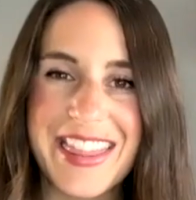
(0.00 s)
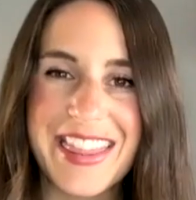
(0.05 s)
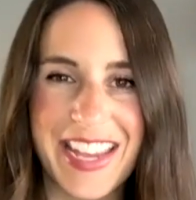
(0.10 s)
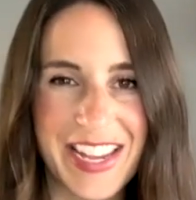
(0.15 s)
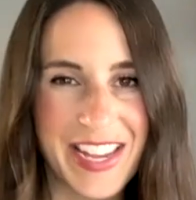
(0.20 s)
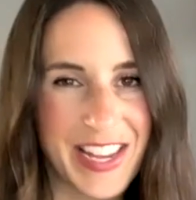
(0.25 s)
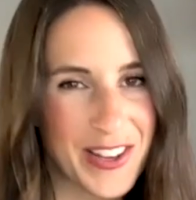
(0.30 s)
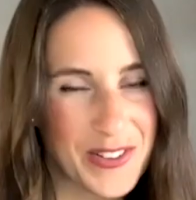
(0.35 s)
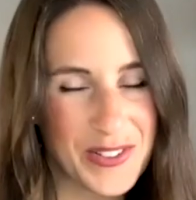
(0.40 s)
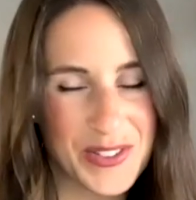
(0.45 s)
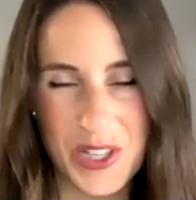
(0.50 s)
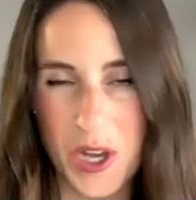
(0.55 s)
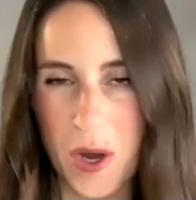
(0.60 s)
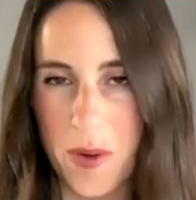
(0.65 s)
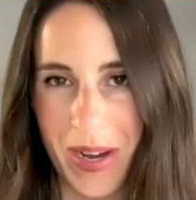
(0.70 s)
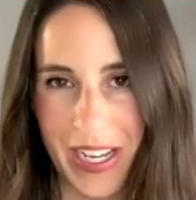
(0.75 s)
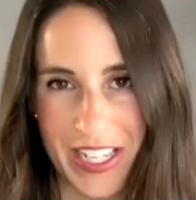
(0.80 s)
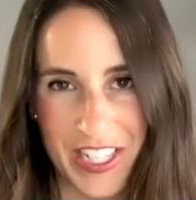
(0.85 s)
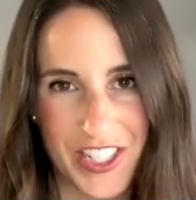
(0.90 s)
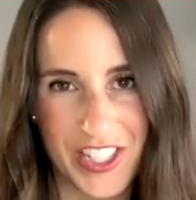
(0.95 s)
Thank you so
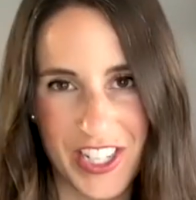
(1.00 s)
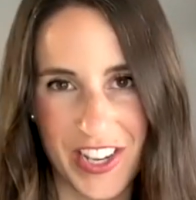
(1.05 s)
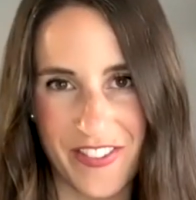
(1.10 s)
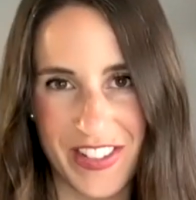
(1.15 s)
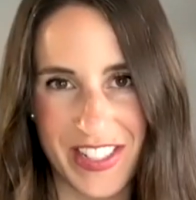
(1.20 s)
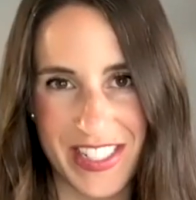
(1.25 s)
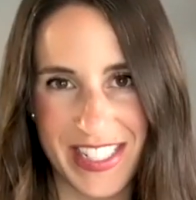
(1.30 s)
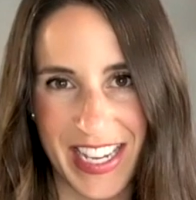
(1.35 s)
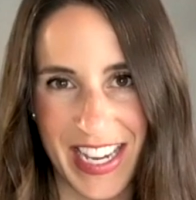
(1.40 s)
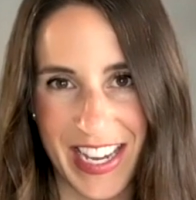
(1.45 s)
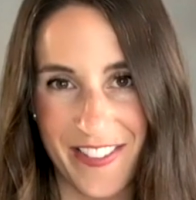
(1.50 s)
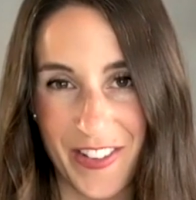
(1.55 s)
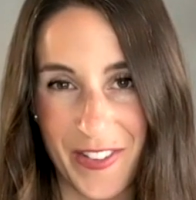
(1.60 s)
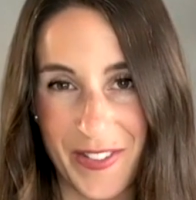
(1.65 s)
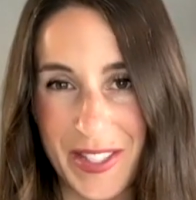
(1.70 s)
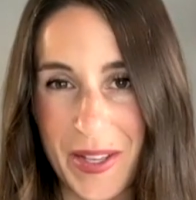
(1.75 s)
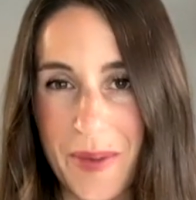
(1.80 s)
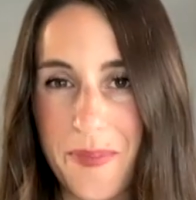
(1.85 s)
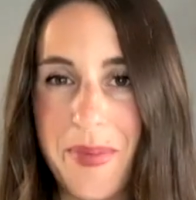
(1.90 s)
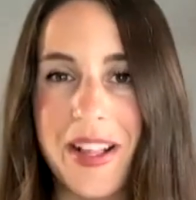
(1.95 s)
much, Jeff and Dave. It
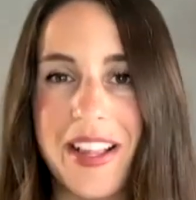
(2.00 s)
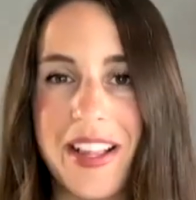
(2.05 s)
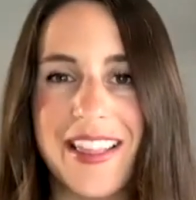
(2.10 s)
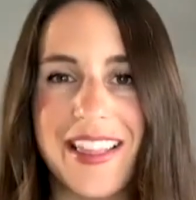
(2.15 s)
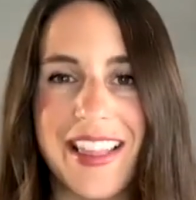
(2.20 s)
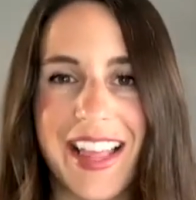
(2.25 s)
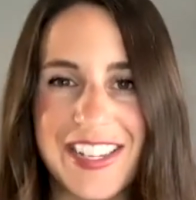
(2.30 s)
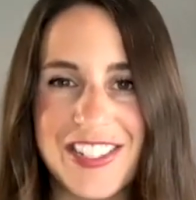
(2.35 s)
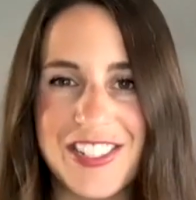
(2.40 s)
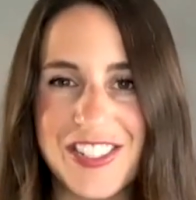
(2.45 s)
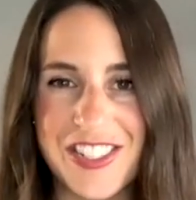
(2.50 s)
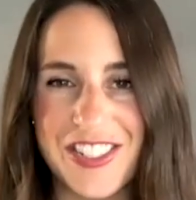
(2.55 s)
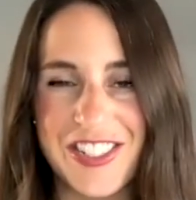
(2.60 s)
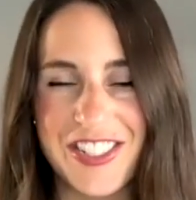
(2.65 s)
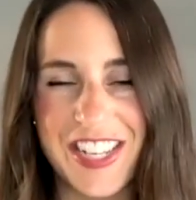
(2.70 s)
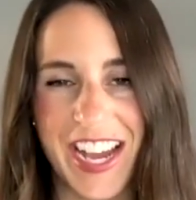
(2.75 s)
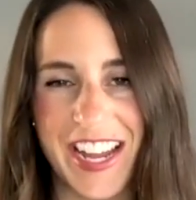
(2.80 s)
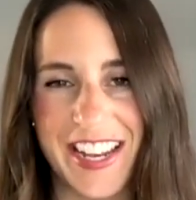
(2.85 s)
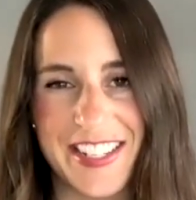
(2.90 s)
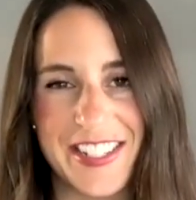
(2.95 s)
was a pleasure
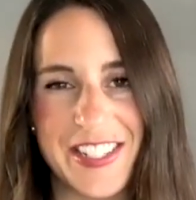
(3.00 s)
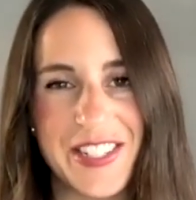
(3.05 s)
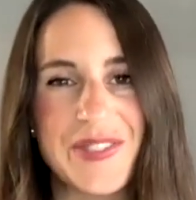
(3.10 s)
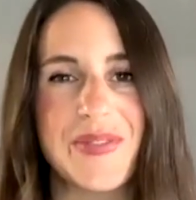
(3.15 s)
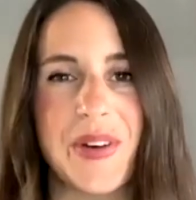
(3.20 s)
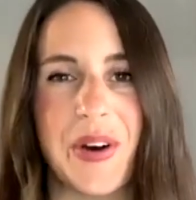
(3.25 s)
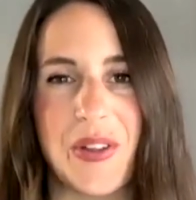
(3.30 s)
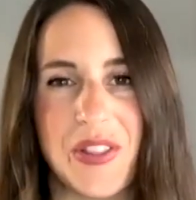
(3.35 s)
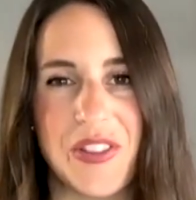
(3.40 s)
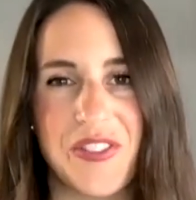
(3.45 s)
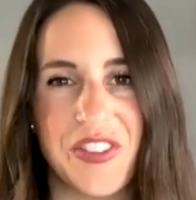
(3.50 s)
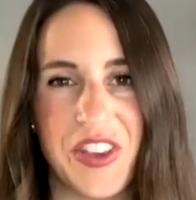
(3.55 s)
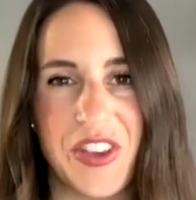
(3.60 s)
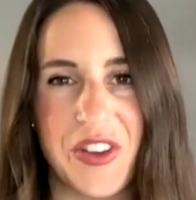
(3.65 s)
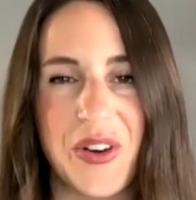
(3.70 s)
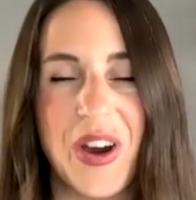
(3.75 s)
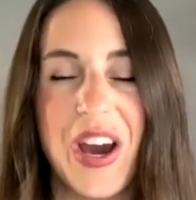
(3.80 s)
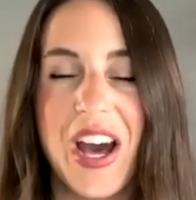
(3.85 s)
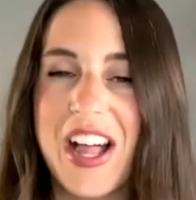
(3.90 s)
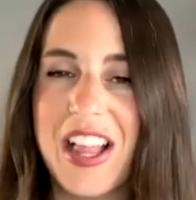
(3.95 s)
chatting to both of
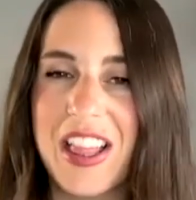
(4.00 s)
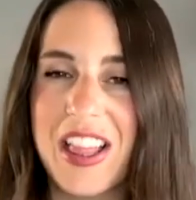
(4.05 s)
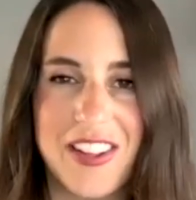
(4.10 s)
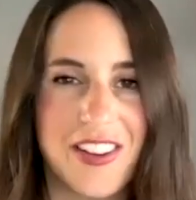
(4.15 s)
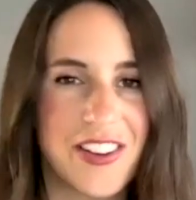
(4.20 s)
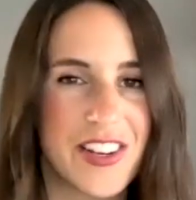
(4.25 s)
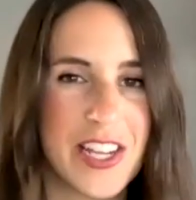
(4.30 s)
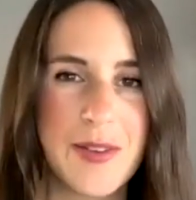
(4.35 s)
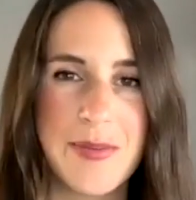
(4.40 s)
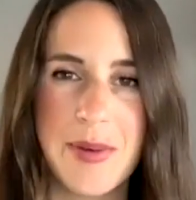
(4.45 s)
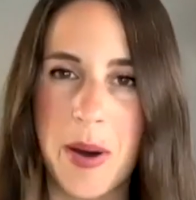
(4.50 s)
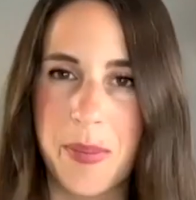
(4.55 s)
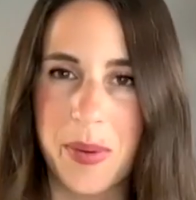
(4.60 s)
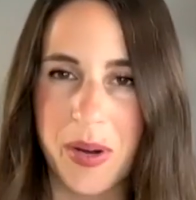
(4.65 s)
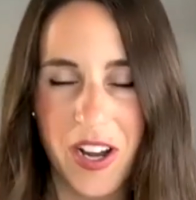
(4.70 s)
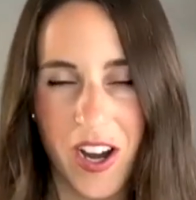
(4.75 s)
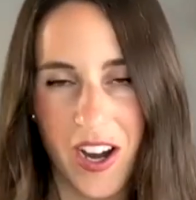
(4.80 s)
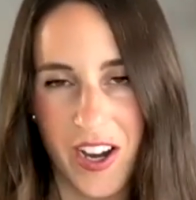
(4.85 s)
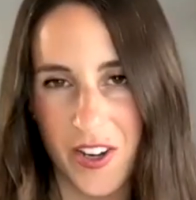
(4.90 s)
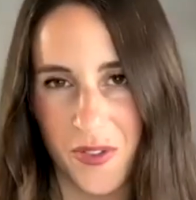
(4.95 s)
you, learning about
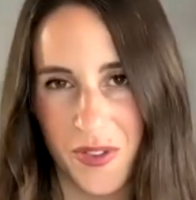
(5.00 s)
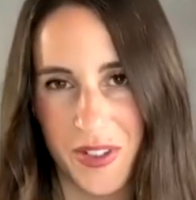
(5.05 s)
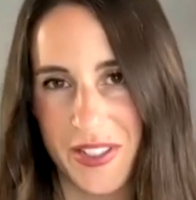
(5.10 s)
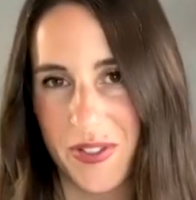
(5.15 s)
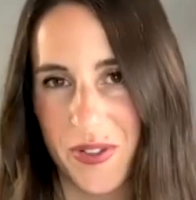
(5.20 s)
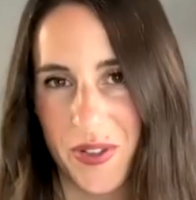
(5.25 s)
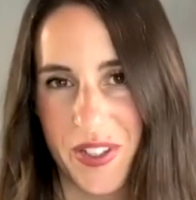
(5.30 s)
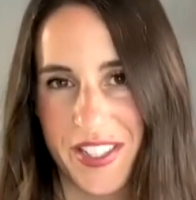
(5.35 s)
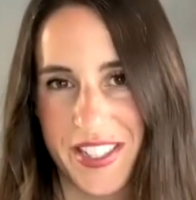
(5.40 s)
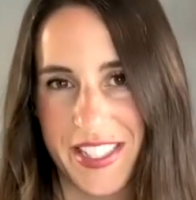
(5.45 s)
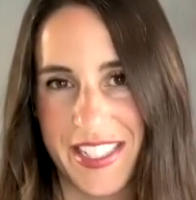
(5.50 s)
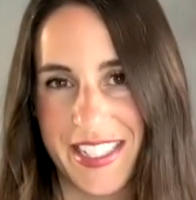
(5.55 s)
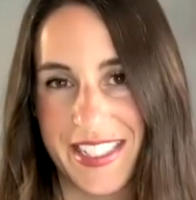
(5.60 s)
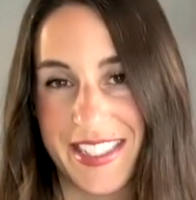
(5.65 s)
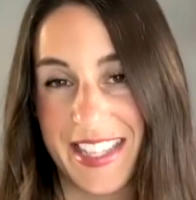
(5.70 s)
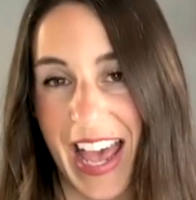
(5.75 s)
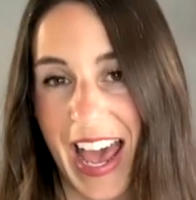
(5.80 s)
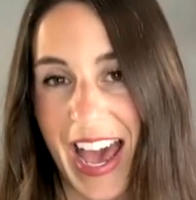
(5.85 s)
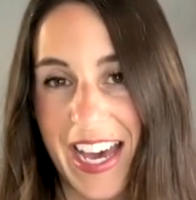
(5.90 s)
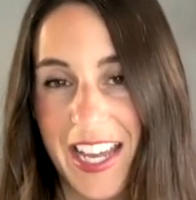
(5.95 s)
Berkana
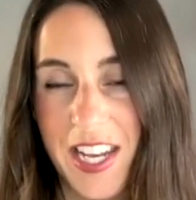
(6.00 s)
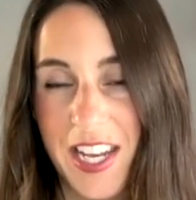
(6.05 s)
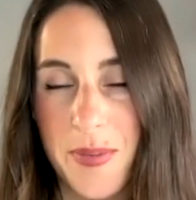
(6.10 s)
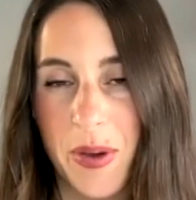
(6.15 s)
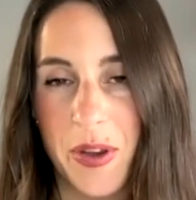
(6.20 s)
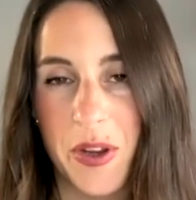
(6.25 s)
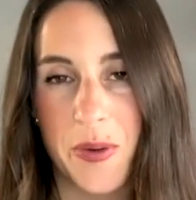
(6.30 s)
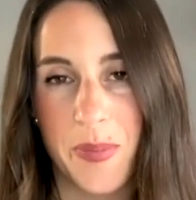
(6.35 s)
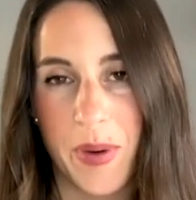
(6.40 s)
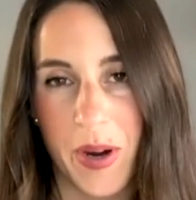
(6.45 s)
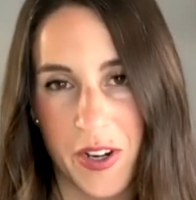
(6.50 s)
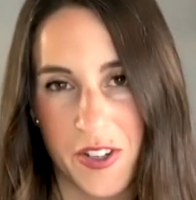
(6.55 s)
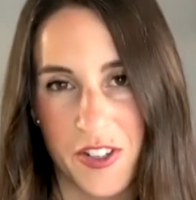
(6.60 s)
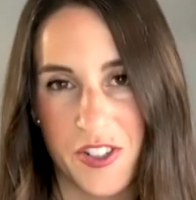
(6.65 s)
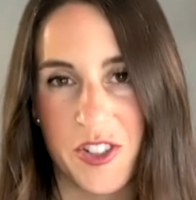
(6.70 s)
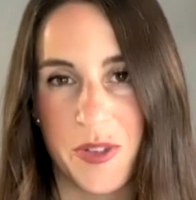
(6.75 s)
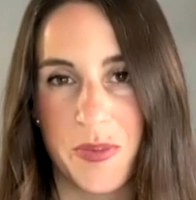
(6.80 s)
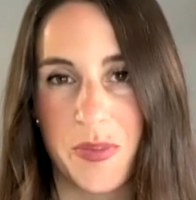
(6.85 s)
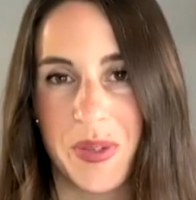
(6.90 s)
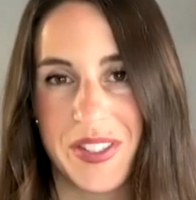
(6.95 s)
Resources and about your
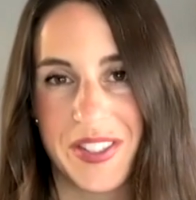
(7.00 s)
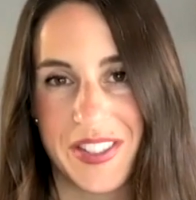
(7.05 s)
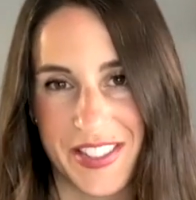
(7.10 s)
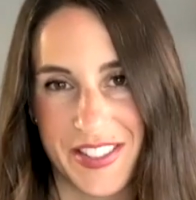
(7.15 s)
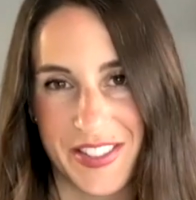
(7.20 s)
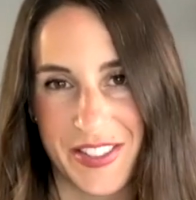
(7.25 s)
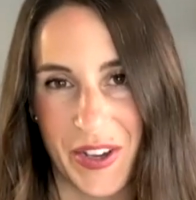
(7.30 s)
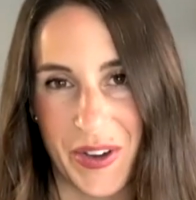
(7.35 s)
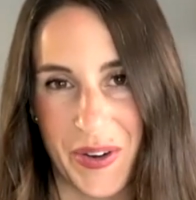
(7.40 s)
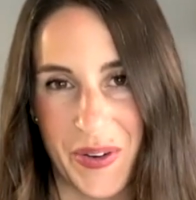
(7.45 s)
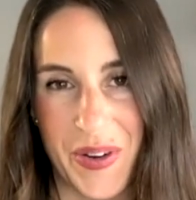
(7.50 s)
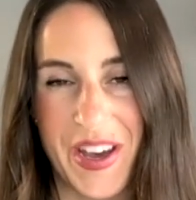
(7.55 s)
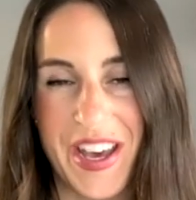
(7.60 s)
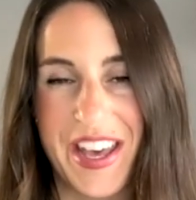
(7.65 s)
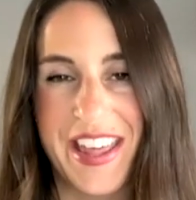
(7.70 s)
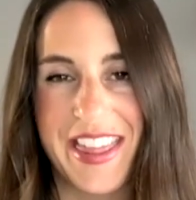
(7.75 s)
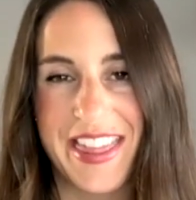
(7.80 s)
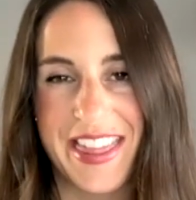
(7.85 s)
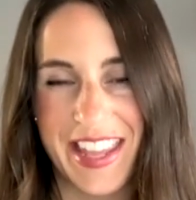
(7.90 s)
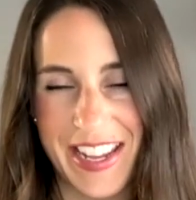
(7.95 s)
partnership with Cisco.
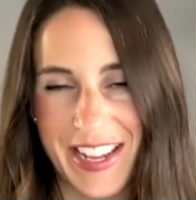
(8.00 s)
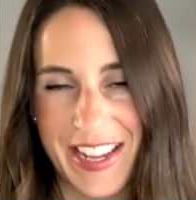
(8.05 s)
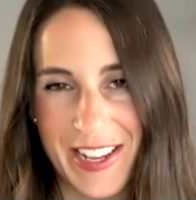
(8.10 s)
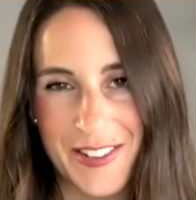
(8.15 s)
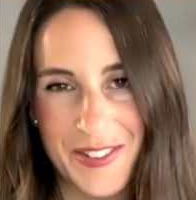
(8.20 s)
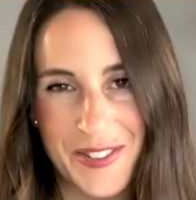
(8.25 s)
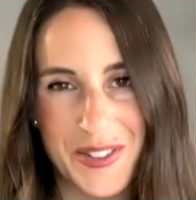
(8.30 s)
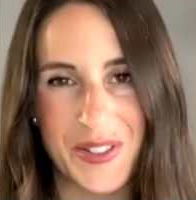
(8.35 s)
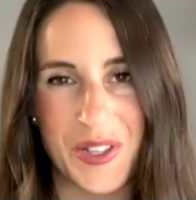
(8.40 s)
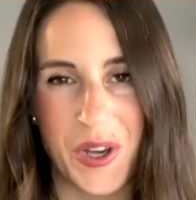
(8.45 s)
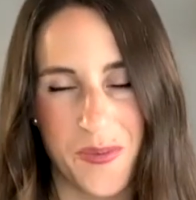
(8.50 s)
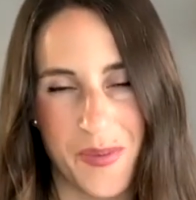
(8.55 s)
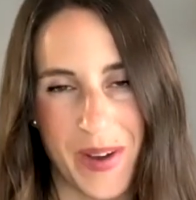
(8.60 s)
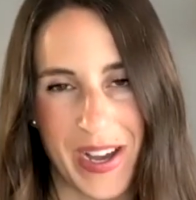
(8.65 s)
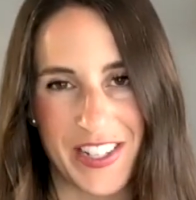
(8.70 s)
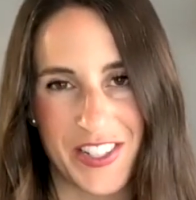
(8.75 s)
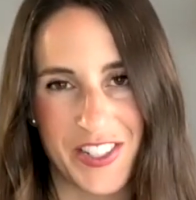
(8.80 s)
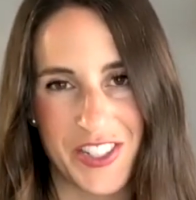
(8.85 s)
Thank you so much.